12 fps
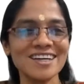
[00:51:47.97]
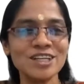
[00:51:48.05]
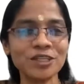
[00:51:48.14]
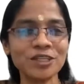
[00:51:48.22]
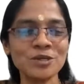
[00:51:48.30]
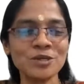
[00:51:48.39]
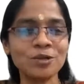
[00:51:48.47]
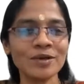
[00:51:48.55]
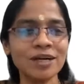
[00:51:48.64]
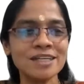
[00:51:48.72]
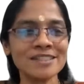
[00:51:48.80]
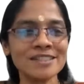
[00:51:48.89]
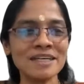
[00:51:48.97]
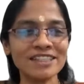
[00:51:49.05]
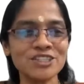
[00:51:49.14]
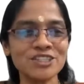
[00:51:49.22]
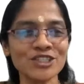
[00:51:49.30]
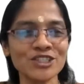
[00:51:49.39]
you know, as a
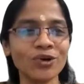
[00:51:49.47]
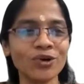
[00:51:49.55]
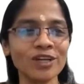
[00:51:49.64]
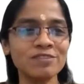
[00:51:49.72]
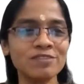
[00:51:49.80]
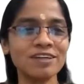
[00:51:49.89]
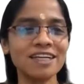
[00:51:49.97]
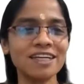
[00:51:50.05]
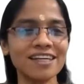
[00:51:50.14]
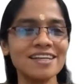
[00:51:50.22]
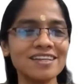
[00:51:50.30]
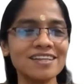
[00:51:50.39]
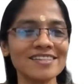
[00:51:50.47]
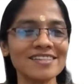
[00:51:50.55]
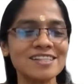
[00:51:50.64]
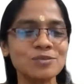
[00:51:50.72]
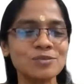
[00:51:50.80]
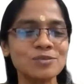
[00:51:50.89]
message to all of our attendees
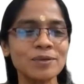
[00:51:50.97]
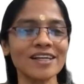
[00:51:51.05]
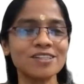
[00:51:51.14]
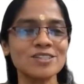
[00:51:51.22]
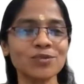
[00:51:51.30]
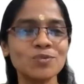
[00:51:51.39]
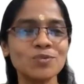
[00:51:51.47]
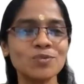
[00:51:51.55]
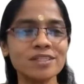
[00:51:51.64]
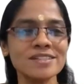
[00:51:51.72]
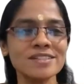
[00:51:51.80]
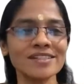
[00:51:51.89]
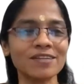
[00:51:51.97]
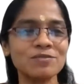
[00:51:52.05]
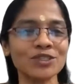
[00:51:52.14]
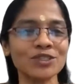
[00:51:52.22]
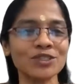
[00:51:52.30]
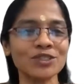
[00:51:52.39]
as well as to what is it that
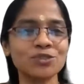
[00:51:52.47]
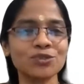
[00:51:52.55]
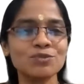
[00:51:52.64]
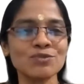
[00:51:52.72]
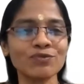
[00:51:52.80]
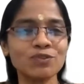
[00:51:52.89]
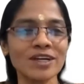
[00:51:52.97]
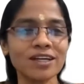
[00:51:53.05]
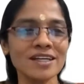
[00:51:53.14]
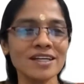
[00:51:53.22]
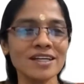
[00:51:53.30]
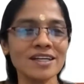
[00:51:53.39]
we should do for our